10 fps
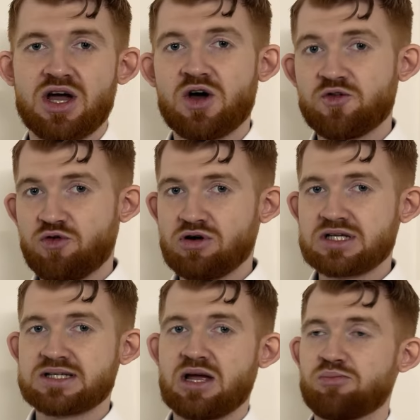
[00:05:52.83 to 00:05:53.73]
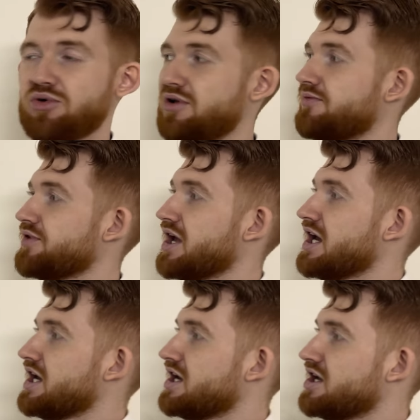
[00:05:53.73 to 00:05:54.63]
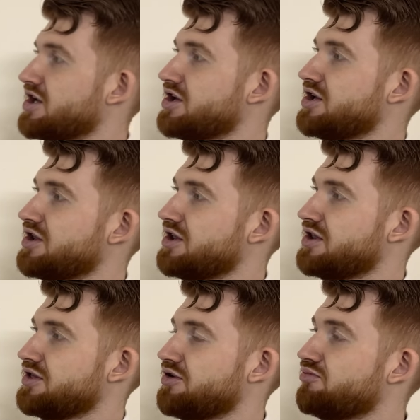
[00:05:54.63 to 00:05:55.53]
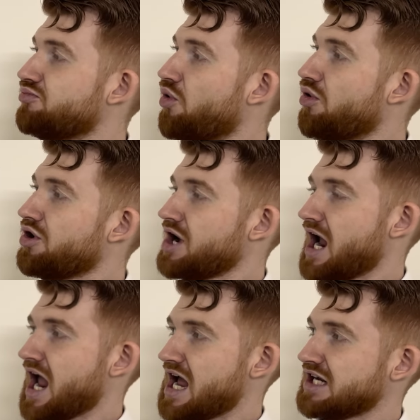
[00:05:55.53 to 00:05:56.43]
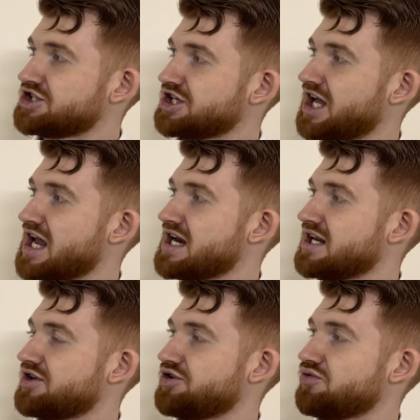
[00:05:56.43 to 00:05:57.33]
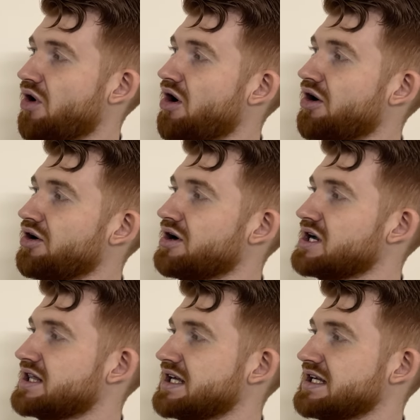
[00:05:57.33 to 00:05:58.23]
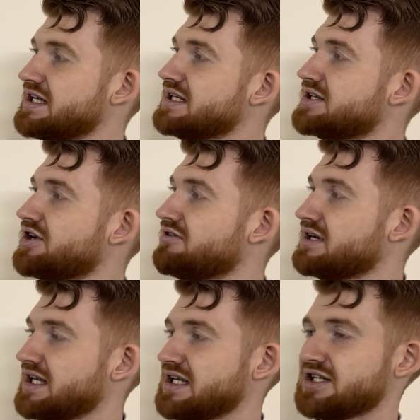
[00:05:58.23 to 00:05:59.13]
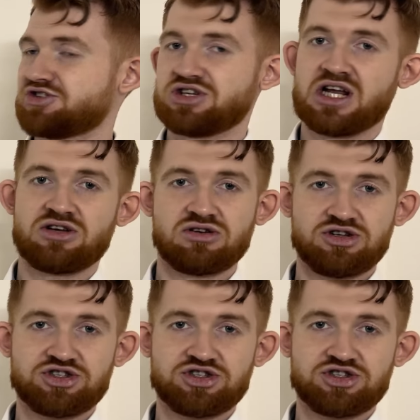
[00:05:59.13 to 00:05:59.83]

For example, the more educated you are, the easier it is to get a good